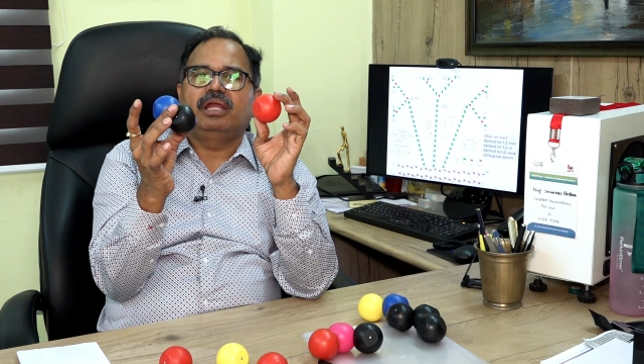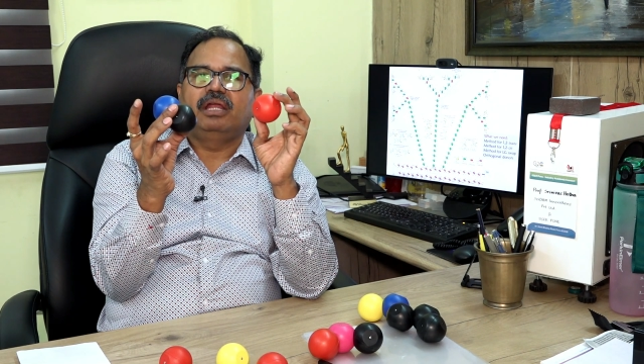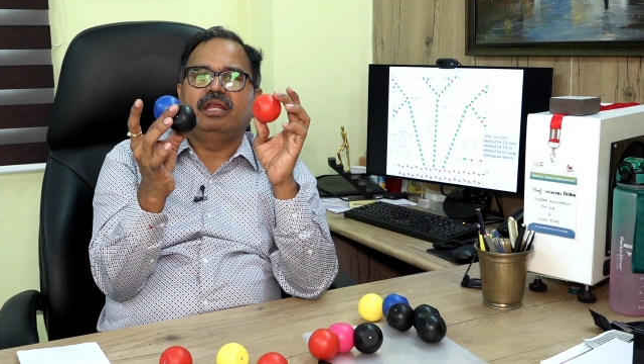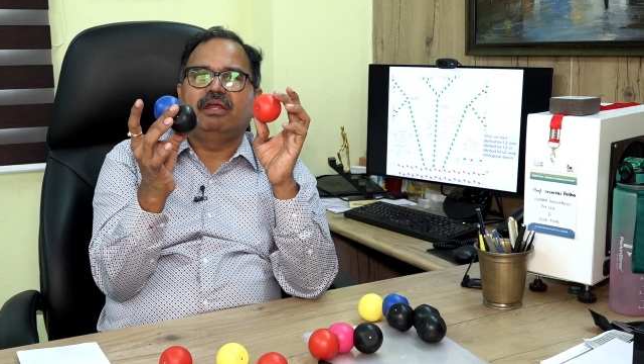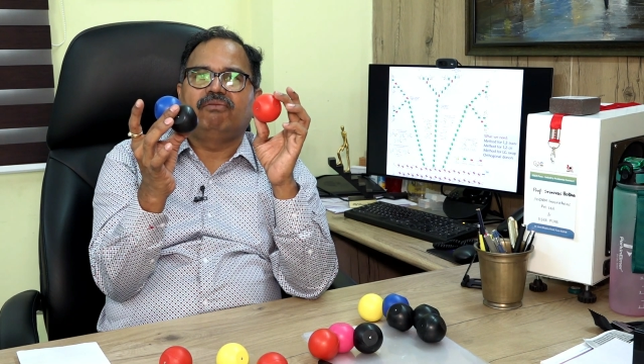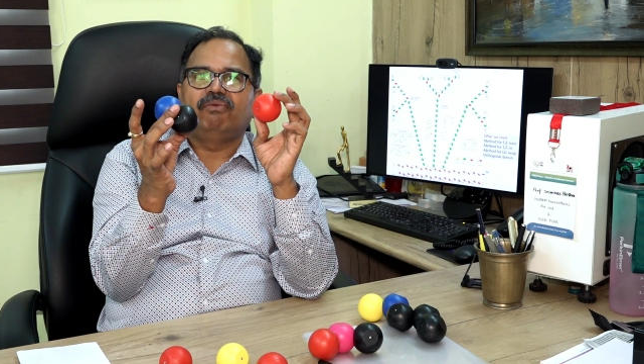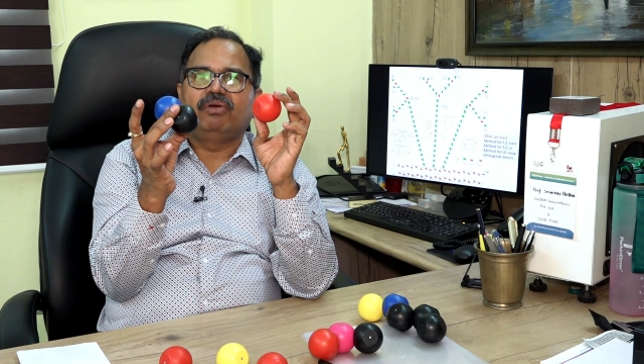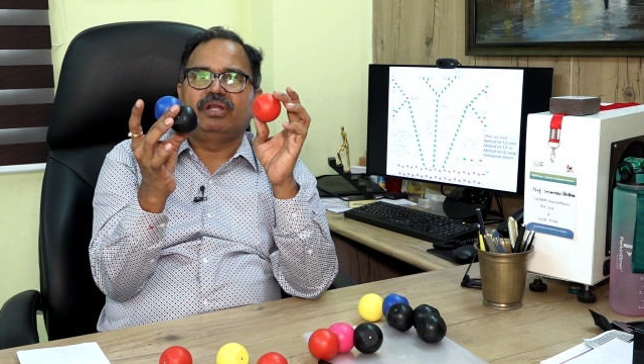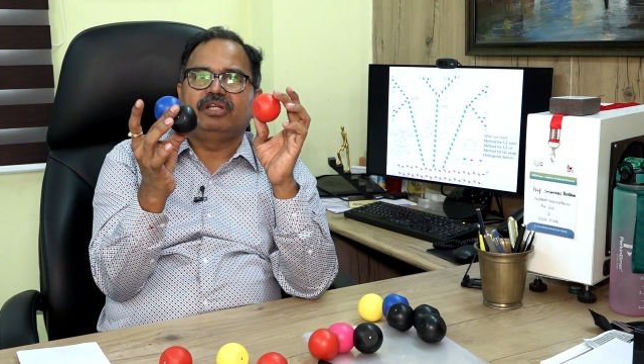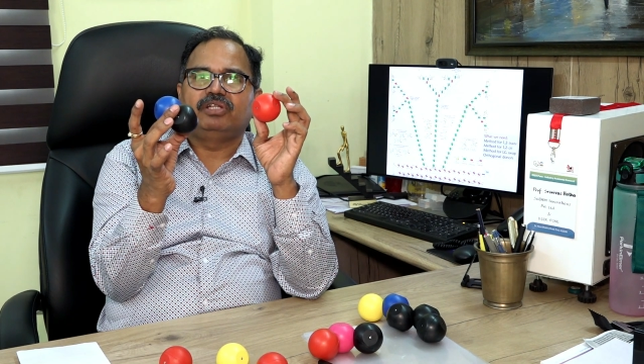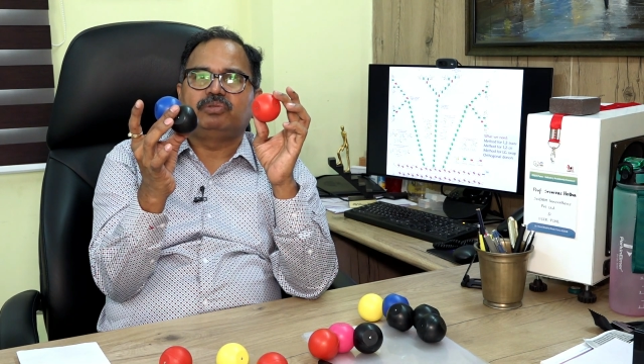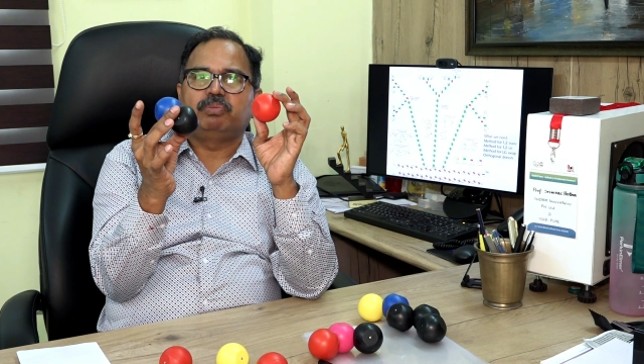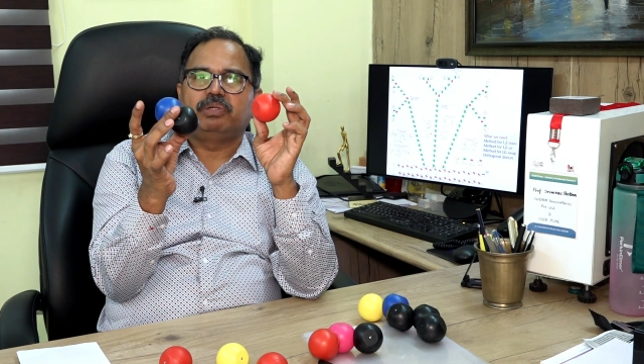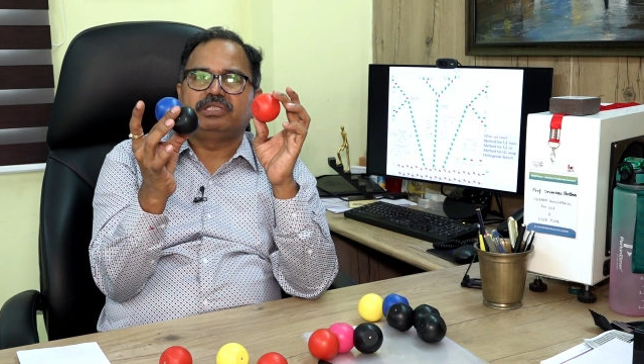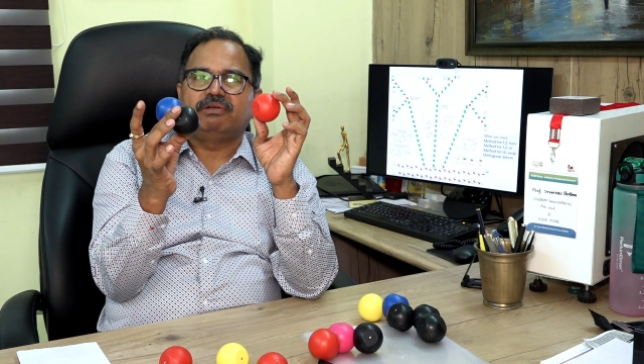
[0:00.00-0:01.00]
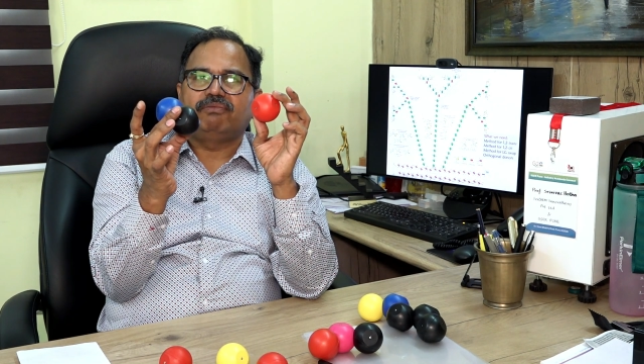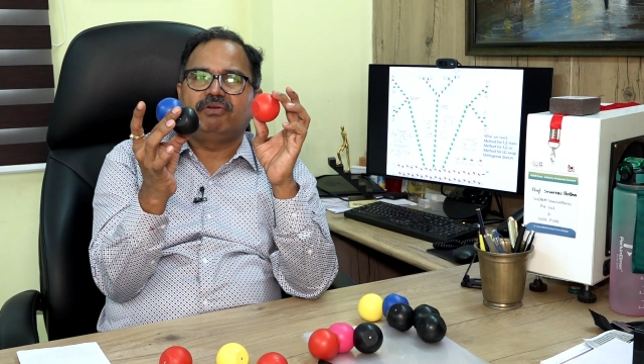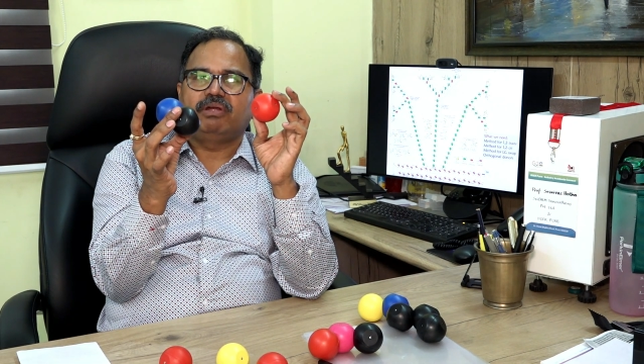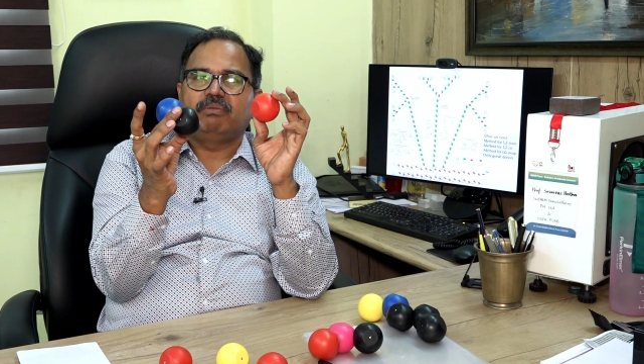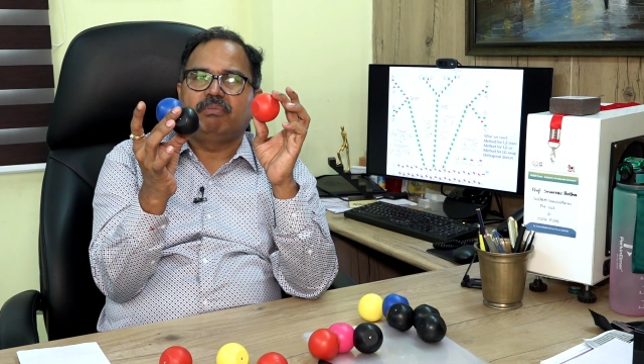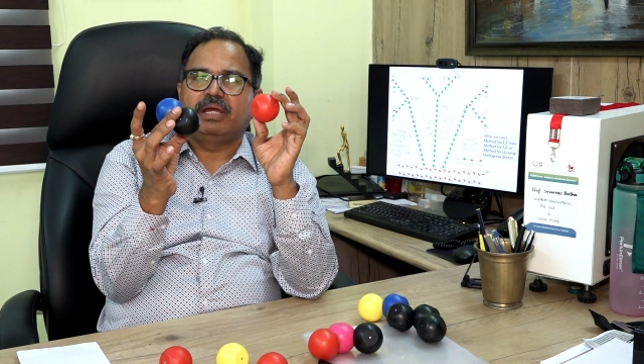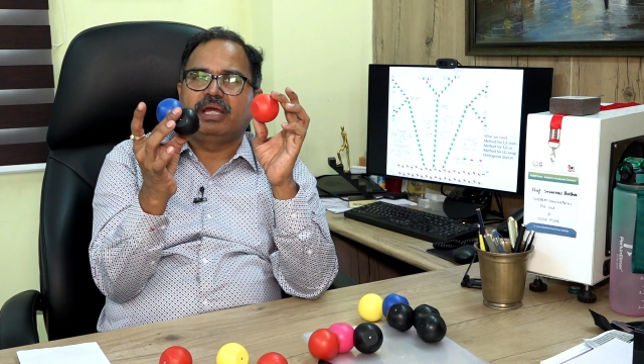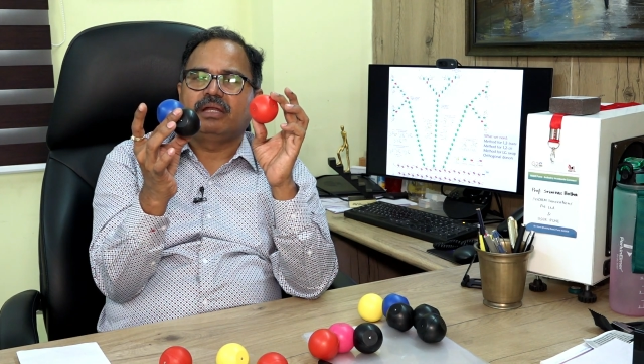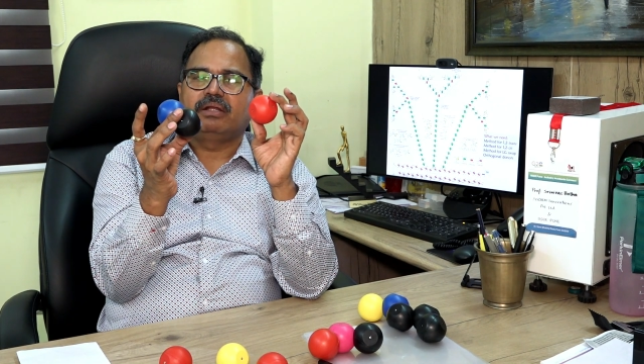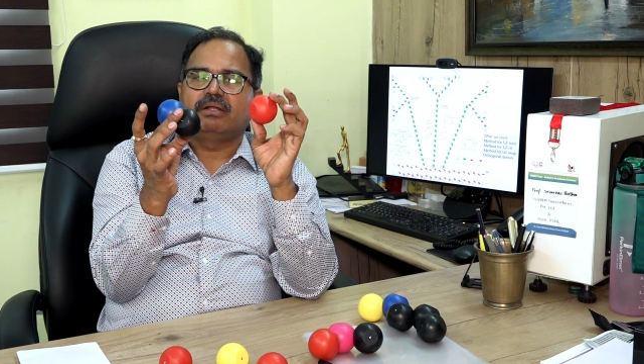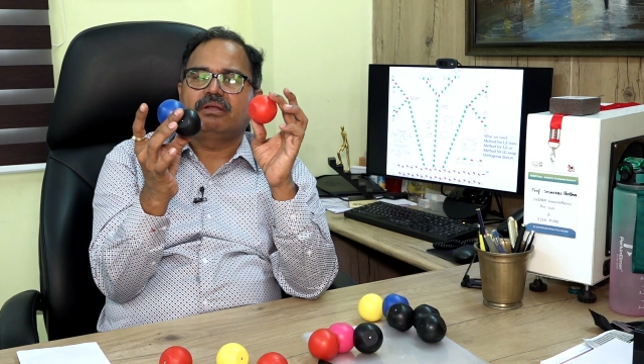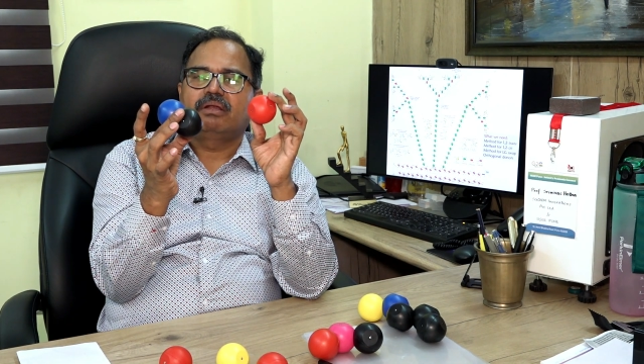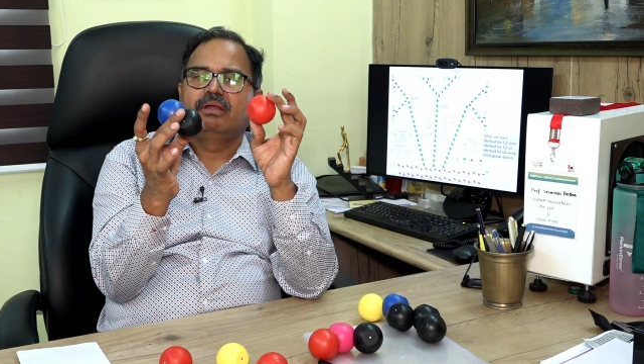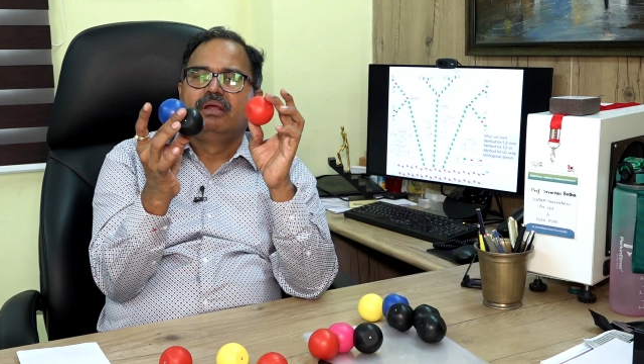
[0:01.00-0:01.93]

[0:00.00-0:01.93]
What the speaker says: in a very specific manner.